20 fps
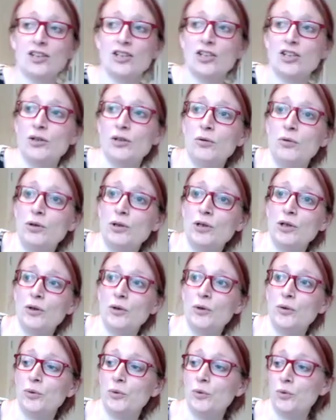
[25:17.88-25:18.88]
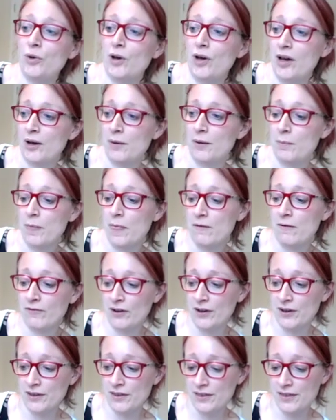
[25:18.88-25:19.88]
do you um,
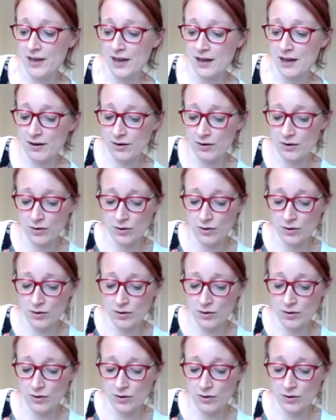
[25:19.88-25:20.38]
find that